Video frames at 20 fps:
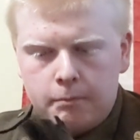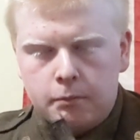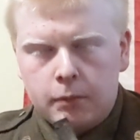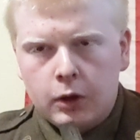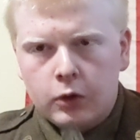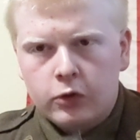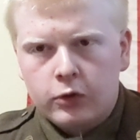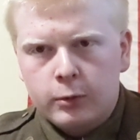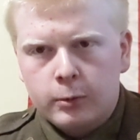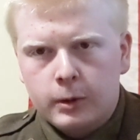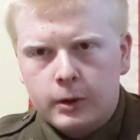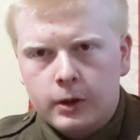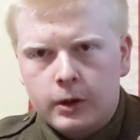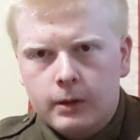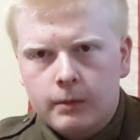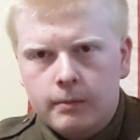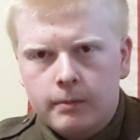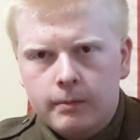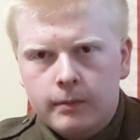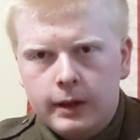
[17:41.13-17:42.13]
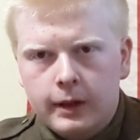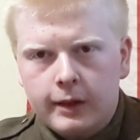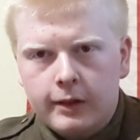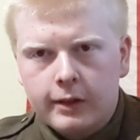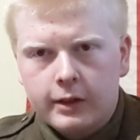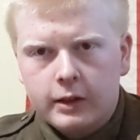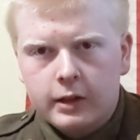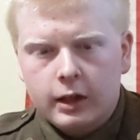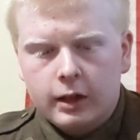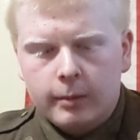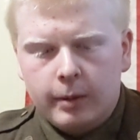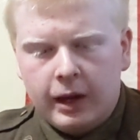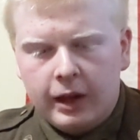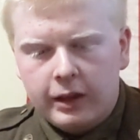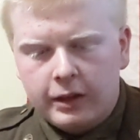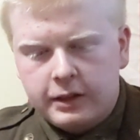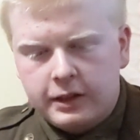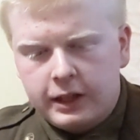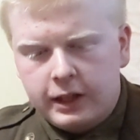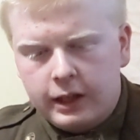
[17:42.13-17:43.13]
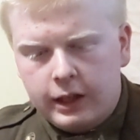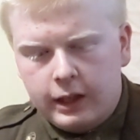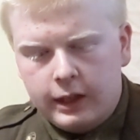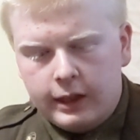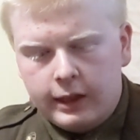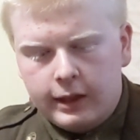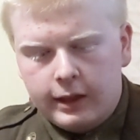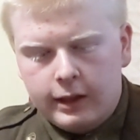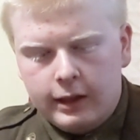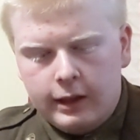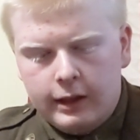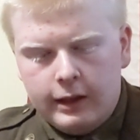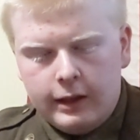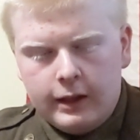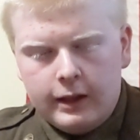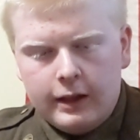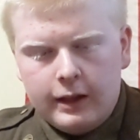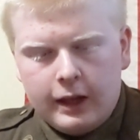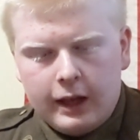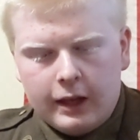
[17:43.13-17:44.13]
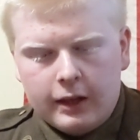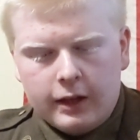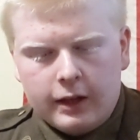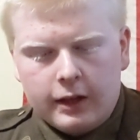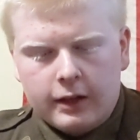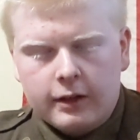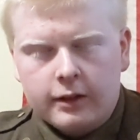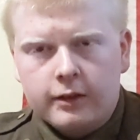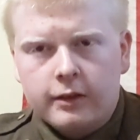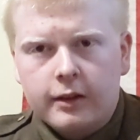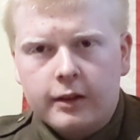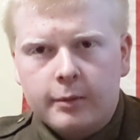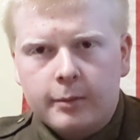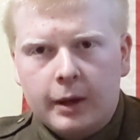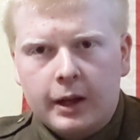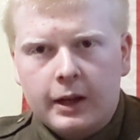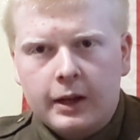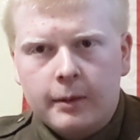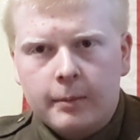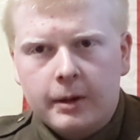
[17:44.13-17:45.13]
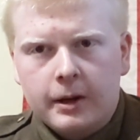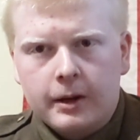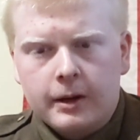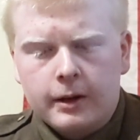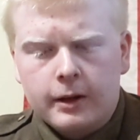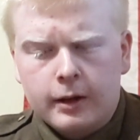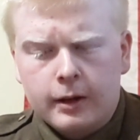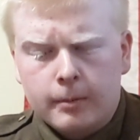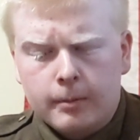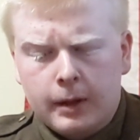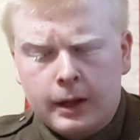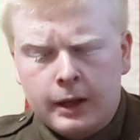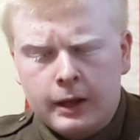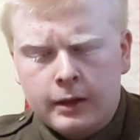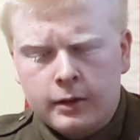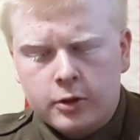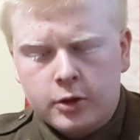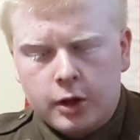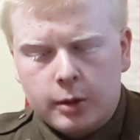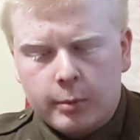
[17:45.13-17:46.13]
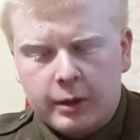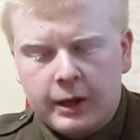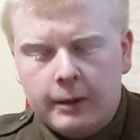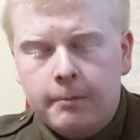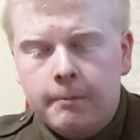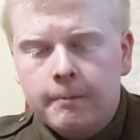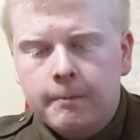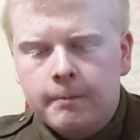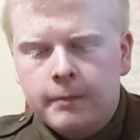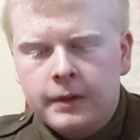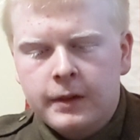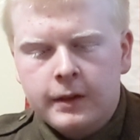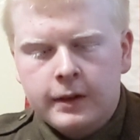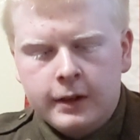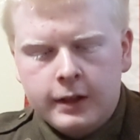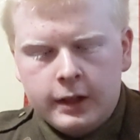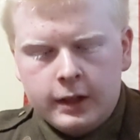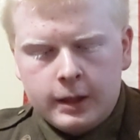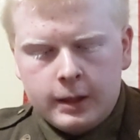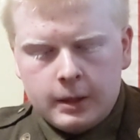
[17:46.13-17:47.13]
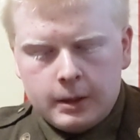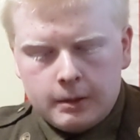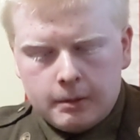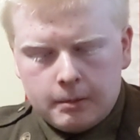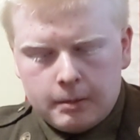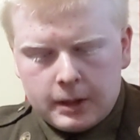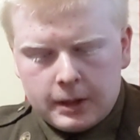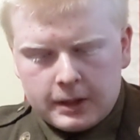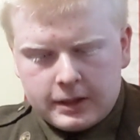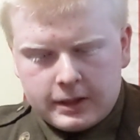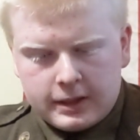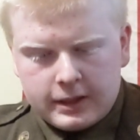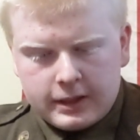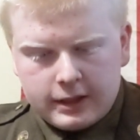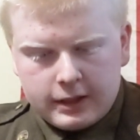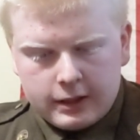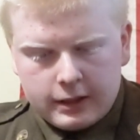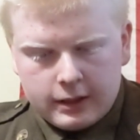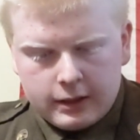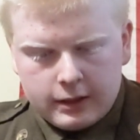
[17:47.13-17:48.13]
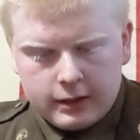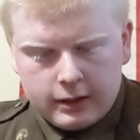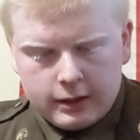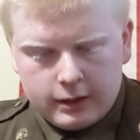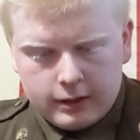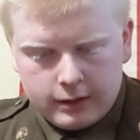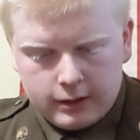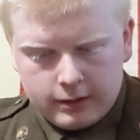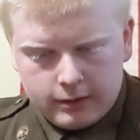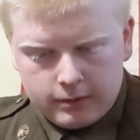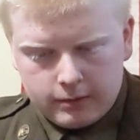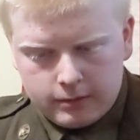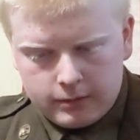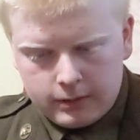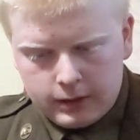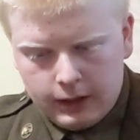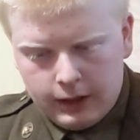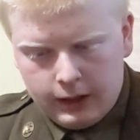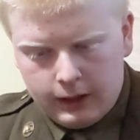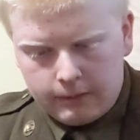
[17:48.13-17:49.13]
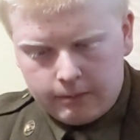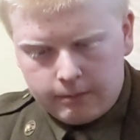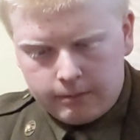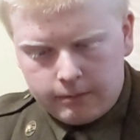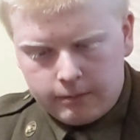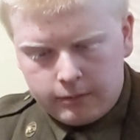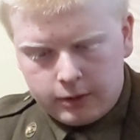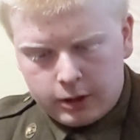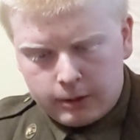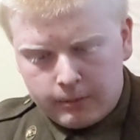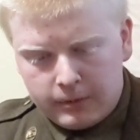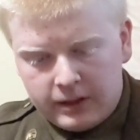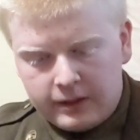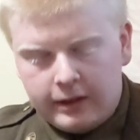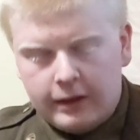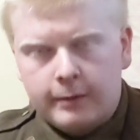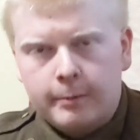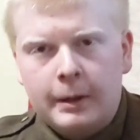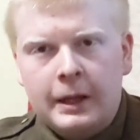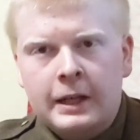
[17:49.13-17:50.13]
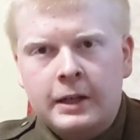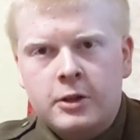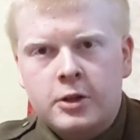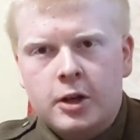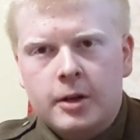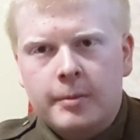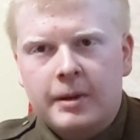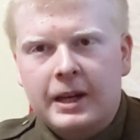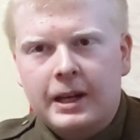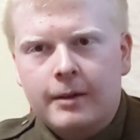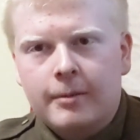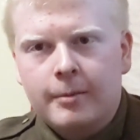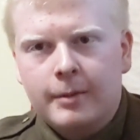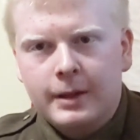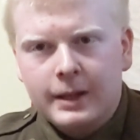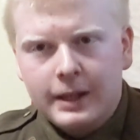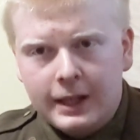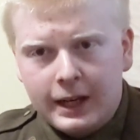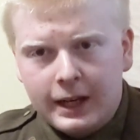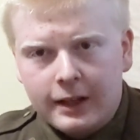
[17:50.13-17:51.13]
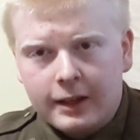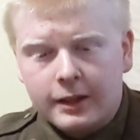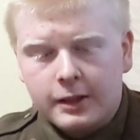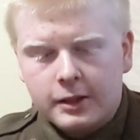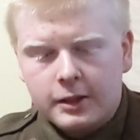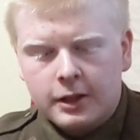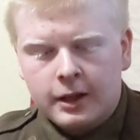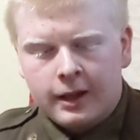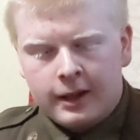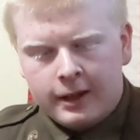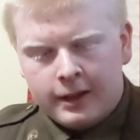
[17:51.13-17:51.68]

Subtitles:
Post-war, you can tell by the teeth, and on it says made in Germany. But, well, it says made in Germany in English.